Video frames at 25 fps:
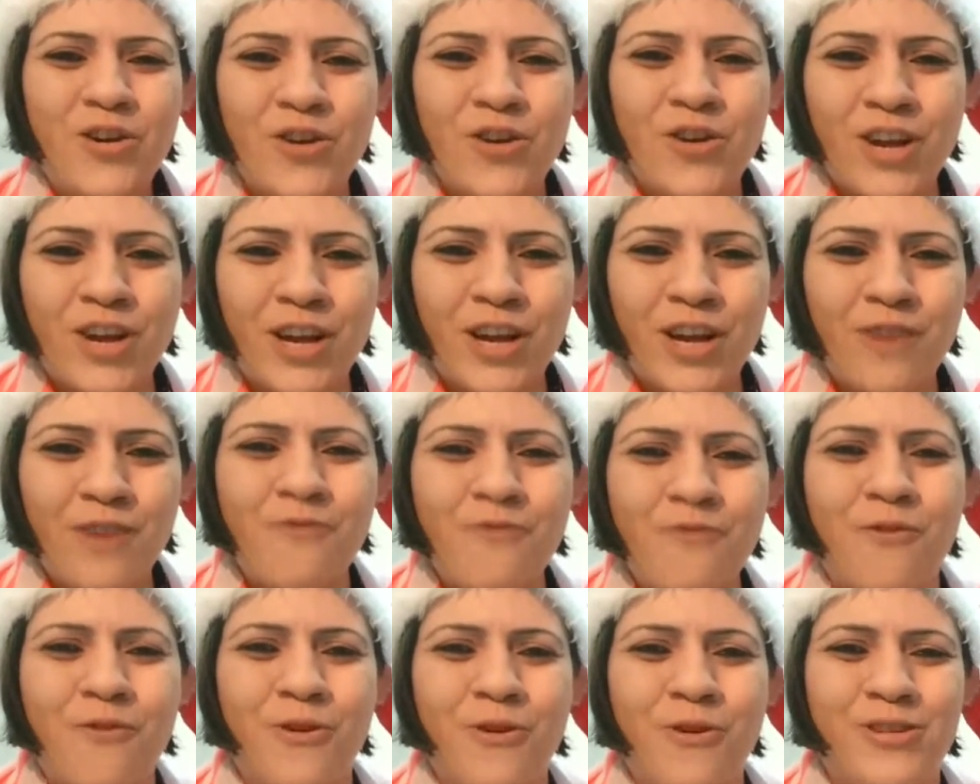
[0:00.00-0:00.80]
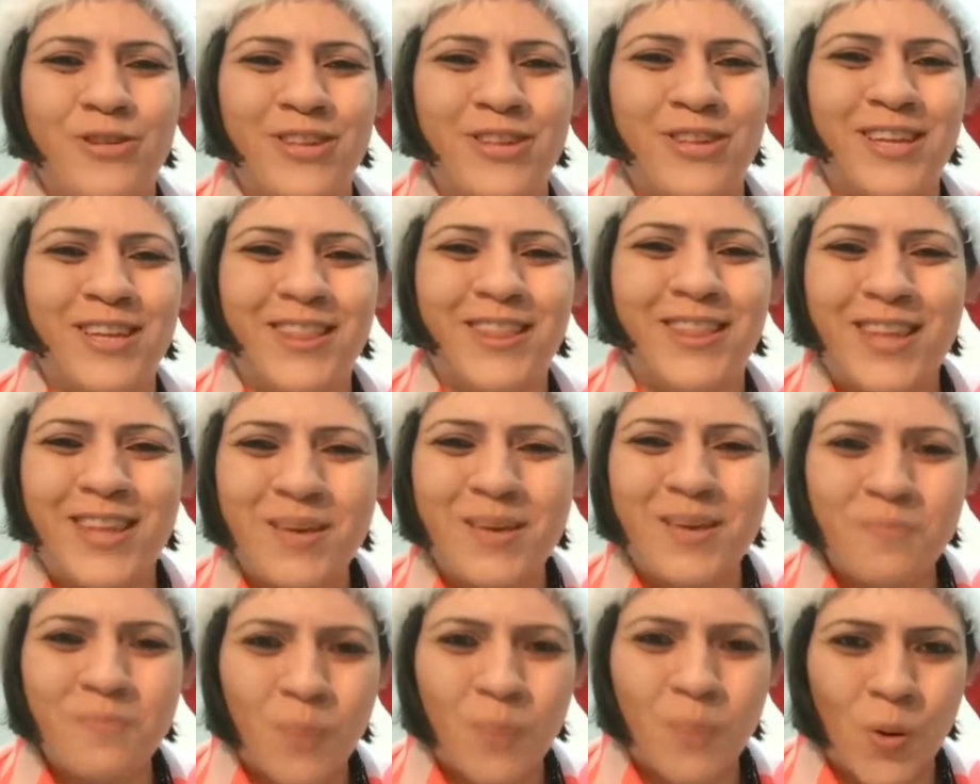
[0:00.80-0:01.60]
reinforcing
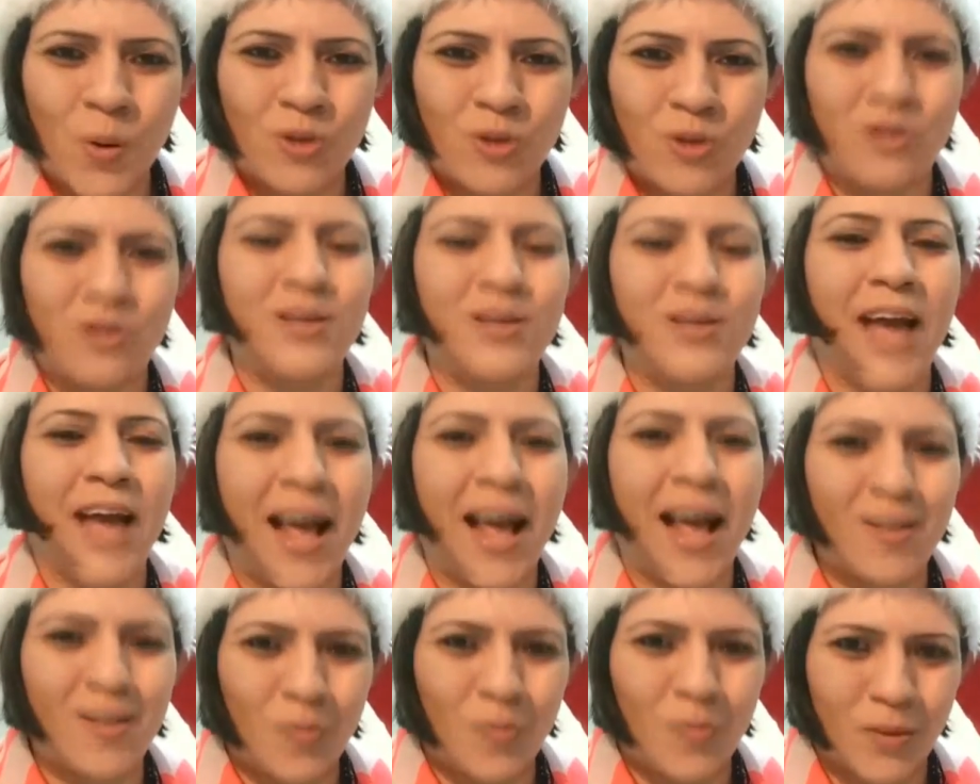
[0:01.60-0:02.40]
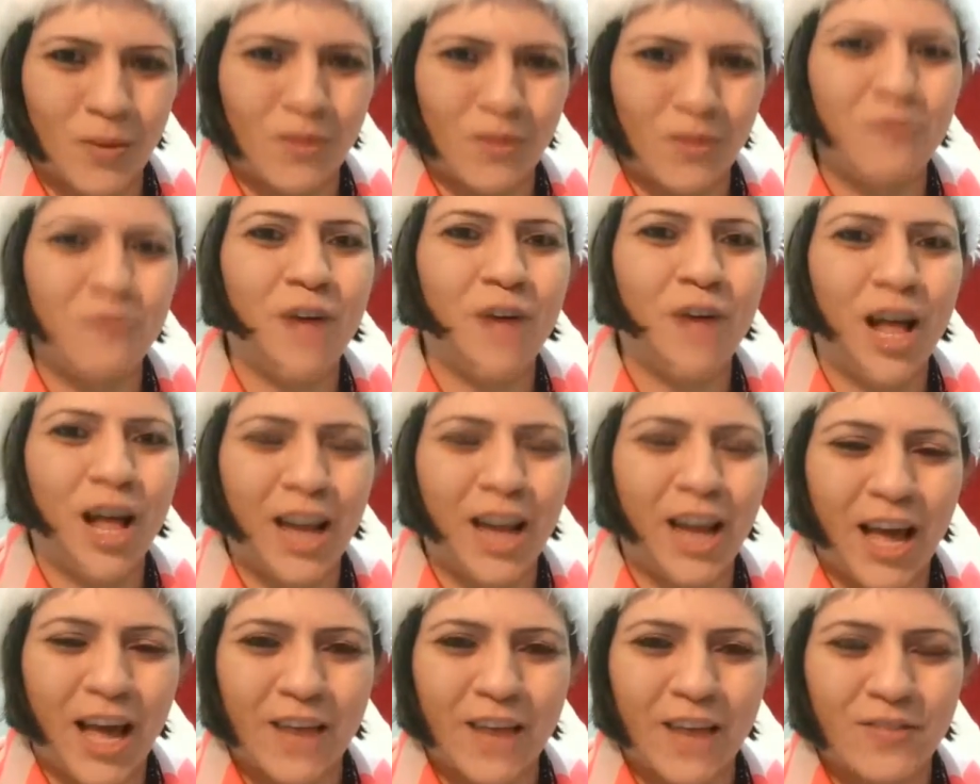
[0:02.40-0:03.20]
the important aspects of our
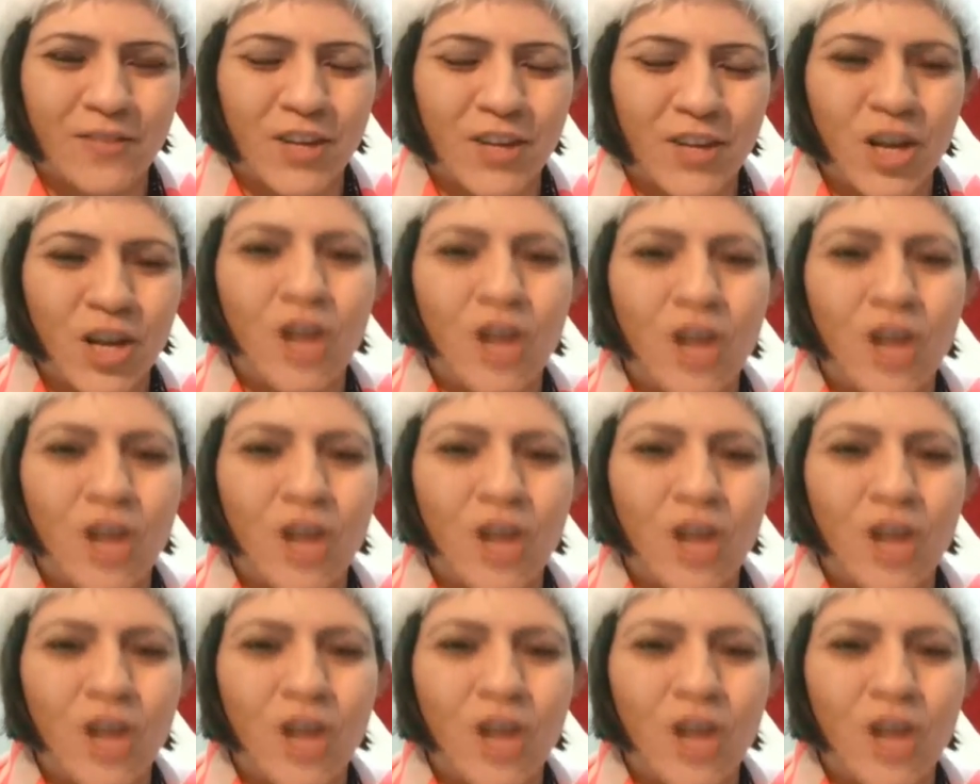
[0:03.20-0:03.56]
lives